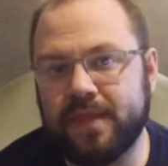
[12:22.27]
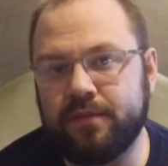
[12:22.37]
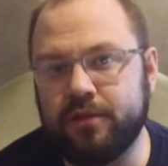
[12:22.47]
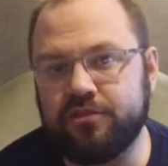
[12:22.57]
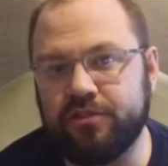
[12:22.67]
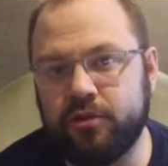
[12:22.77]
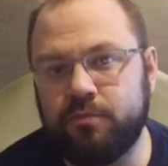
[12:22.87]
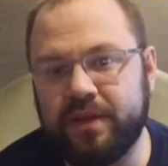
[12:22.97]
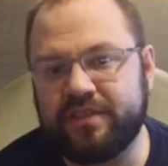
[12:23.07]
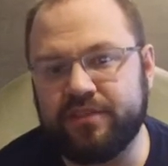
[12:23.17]
There's little
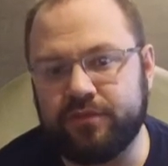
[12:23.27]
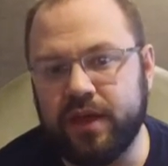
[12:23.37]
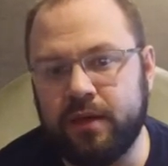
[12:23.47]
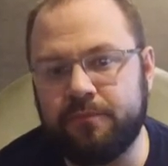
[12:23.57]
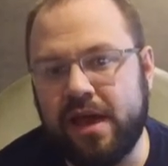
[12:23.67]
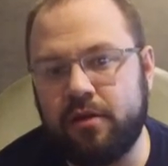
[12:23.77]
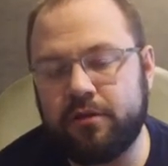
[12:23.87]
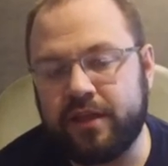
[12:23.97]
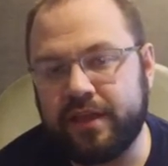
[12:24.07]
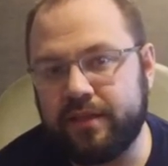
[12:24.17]
bits of gunpowder
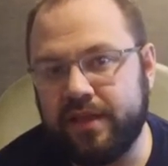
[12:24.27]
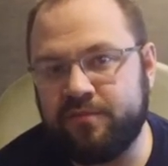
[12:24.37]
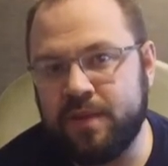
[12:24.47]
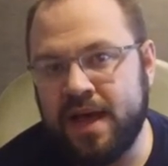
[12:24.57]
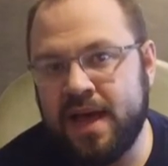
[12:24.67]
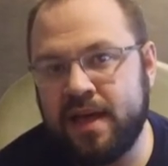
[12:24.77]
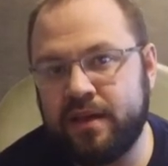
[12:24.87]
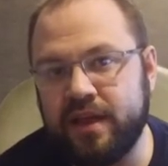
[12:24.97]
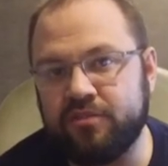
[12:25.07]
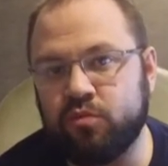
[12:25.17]
that get left behind,
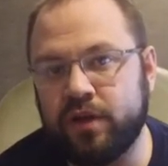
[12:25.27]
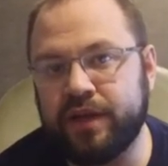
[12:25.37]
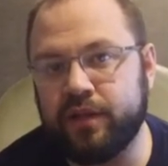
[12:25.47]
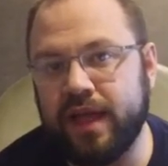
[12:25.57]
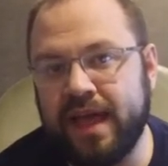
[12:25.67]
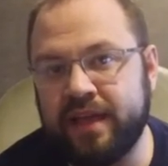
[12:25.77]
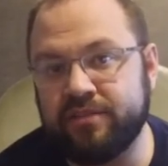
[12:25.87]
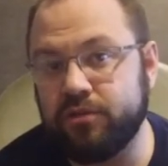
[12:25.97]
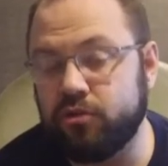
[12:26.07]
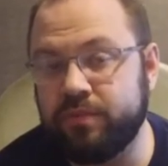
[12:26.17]
as well as
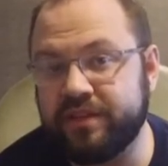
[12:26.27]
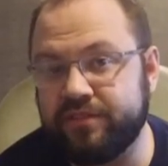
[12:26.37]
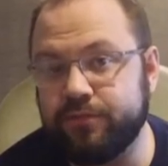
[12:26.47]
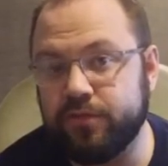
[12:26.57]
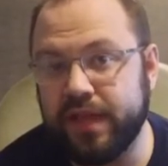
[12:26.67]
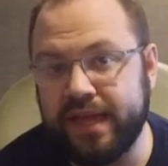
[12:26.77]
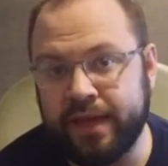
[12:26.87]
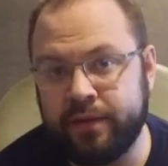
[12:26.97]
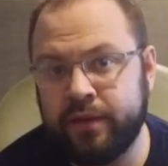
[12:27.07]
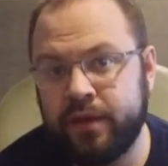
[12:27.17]
little bits of
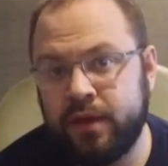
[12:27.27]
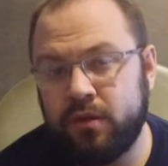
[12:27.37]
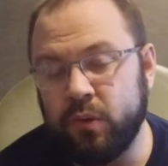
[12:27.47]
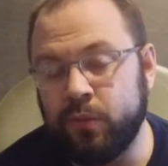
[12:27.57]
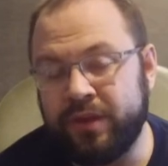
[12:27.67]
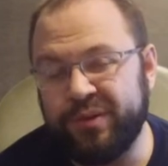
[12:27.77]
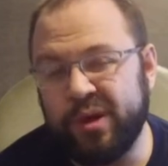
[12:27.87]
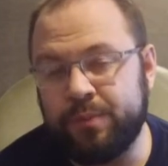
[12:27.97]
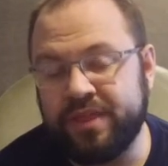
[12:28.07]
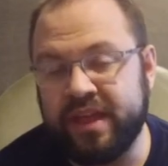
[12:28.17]
lead. Well, when you
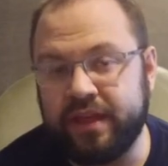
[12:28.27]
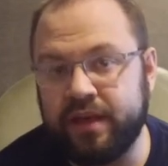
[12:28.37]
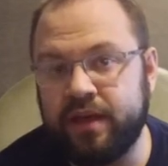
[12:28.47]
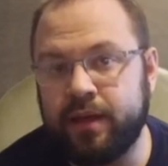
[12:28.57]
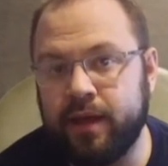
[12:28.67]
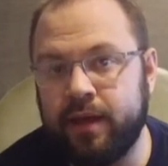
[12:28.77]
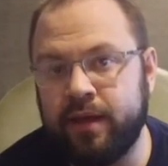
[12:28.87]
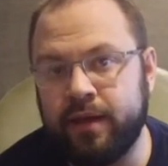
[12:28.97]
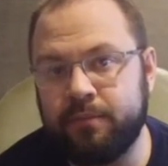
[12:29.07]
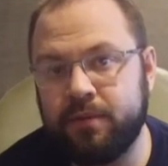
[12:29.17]
open that gun
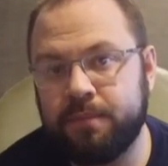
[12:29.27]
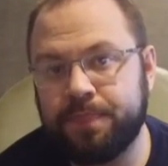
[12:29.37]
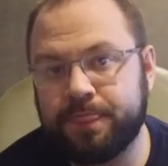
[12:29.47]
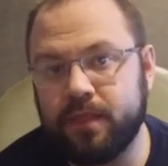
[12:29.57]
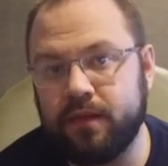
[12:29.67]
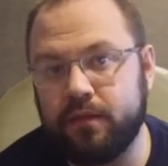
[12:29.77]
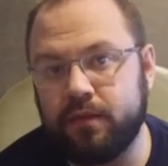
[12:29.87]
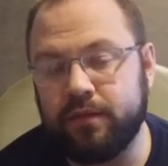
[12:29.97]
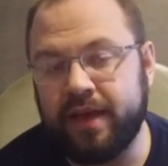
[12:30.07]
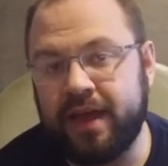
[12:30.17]
up,
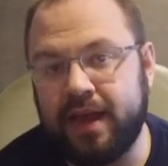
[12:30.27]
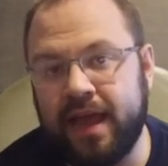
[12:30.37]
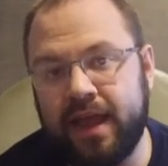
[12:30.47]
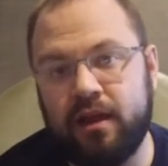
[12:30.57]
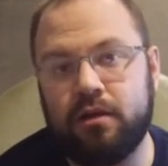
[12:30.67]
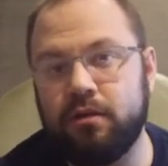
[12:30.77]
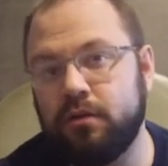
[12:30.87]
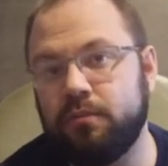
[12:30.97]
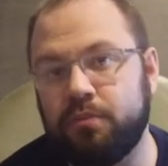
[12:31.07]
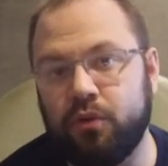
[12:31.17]
that air
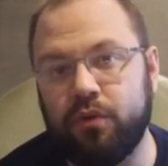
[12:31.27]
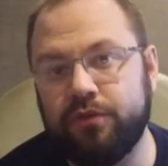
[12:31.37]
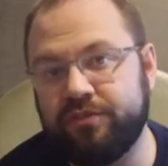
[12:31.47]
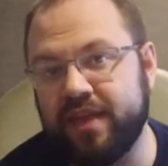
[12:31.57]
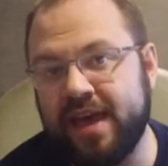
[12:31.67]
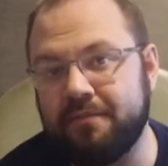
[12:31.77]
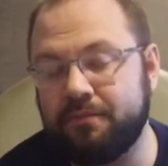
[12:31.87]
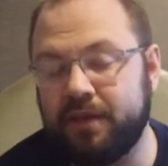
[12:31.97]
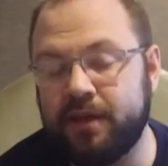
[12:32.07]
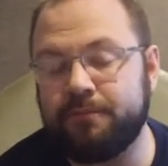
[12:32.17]
pulls
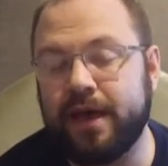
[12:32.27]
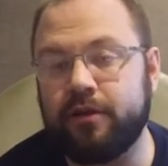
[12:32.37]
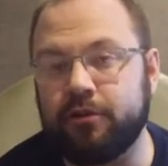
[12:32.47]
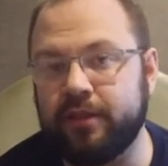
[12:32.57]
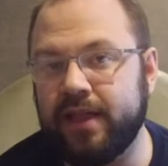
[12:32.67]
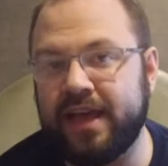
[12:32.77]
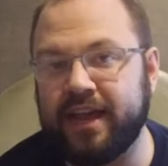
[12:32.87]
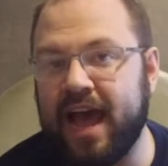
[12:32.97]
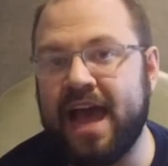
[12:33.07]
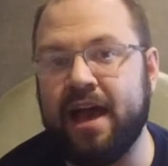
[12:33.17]
that gunpowder and
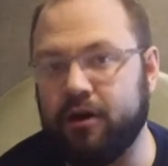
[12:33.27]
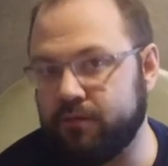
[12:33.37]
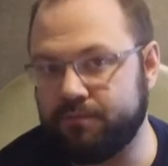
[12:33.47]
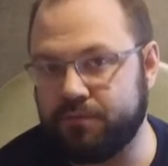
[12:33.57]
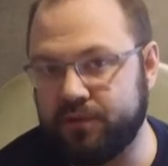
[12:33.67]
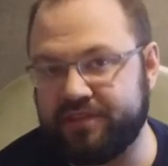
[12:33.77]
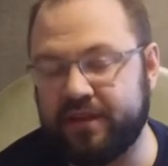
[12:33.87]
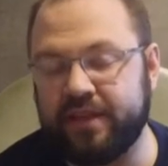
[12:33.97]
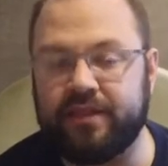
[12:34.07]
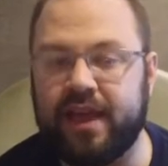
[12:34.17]
lead out, puts it
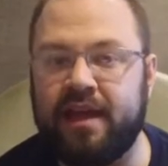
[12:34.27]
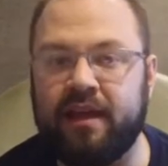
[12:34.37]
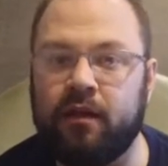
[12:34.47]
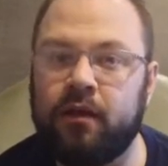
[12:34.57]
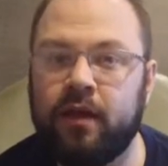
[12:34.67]
in the air,